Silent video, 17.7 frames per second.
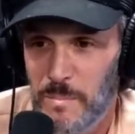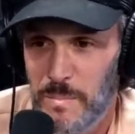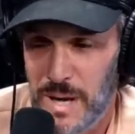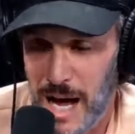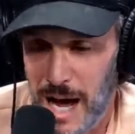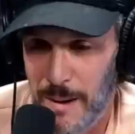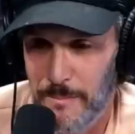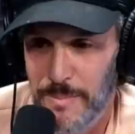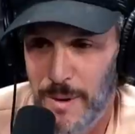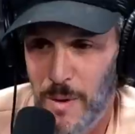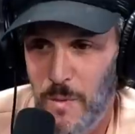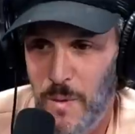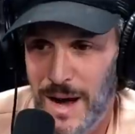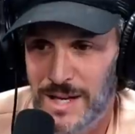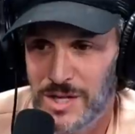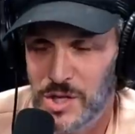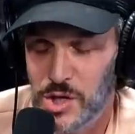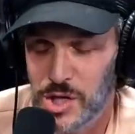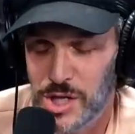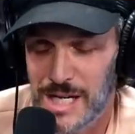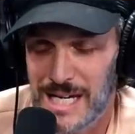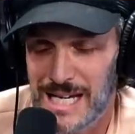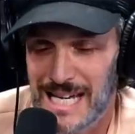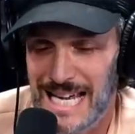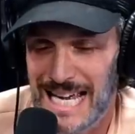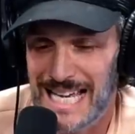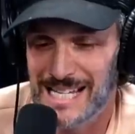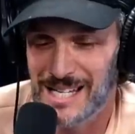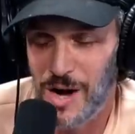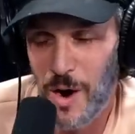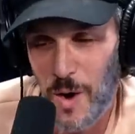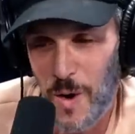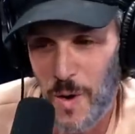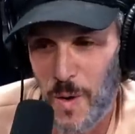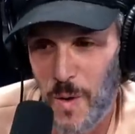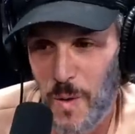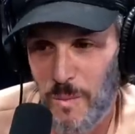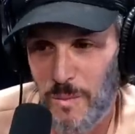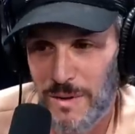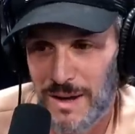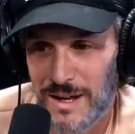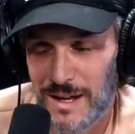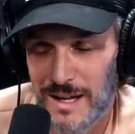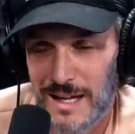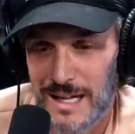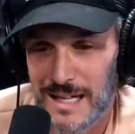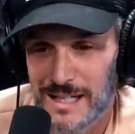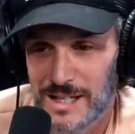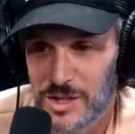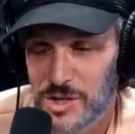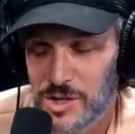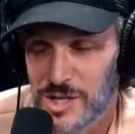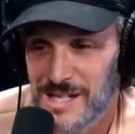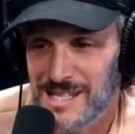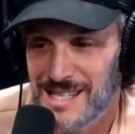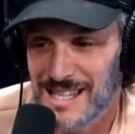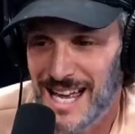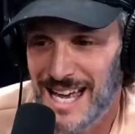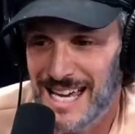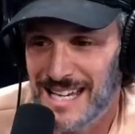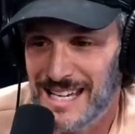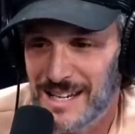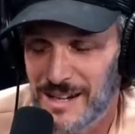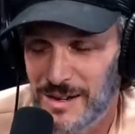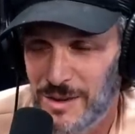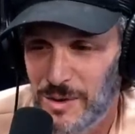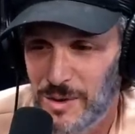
Yeah. But when she is home, she's like